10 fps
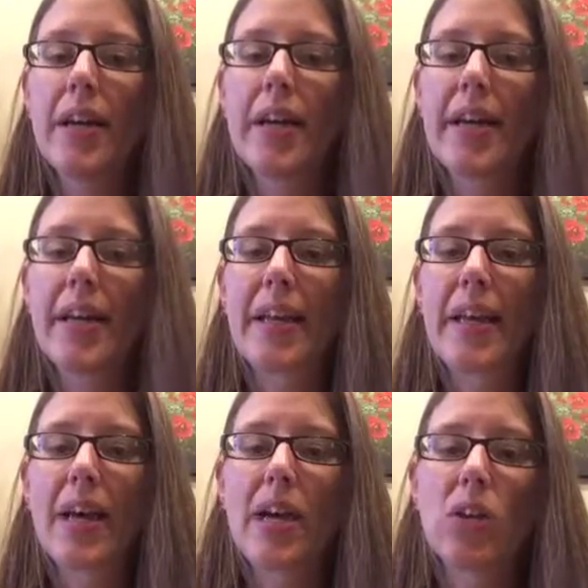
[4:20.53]
and
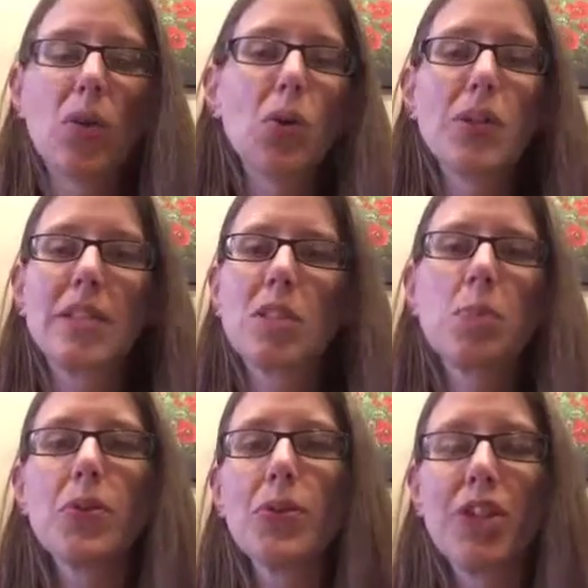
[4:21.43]
I'll only
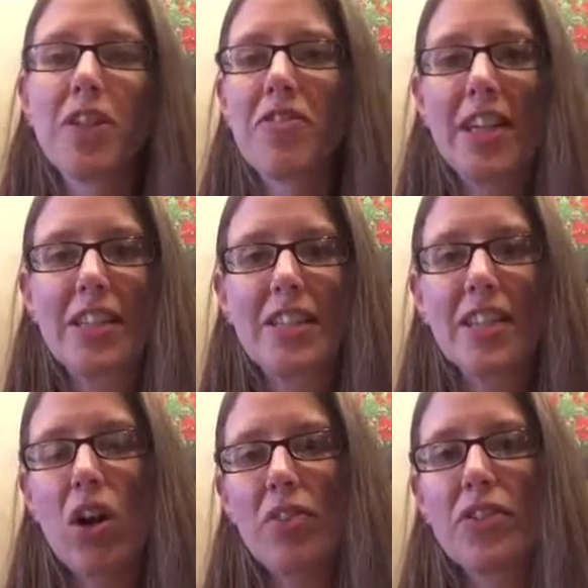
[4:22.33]
splurge on a fancy
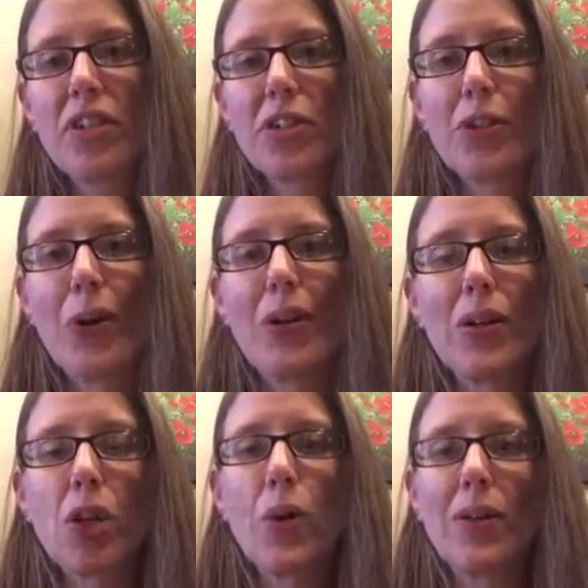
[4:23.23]
coffee or
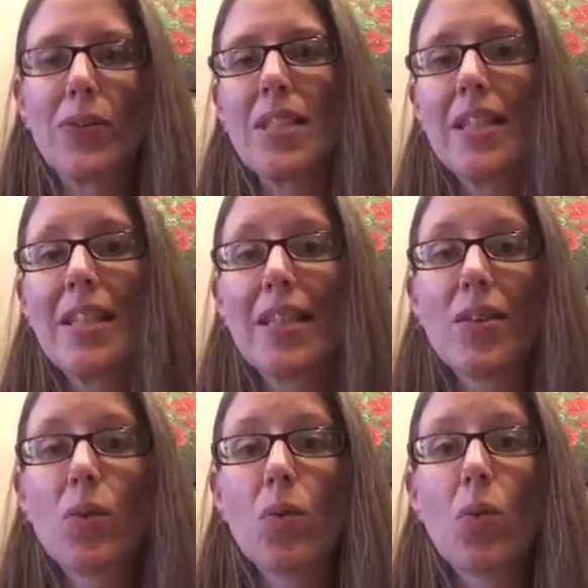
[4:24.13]
go out to
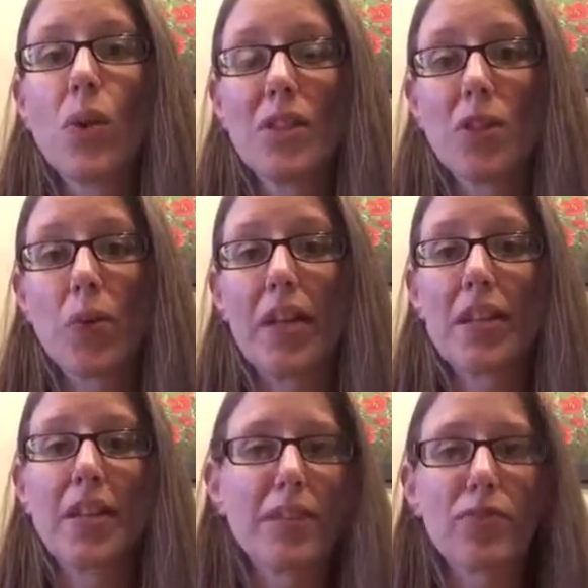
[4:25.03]
eat once a week,
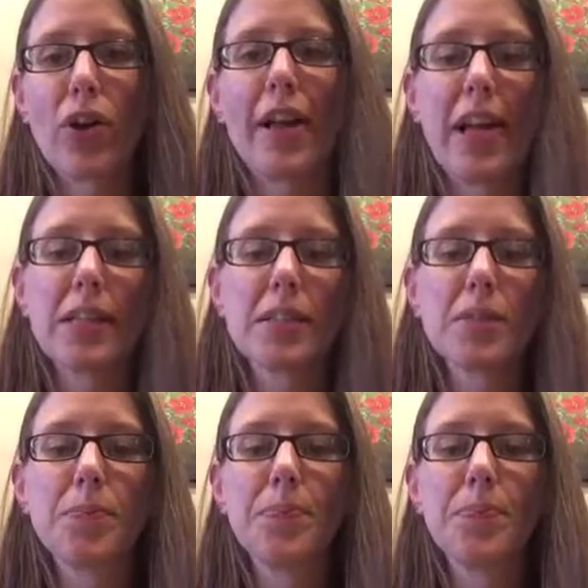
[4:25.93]
like Fridays.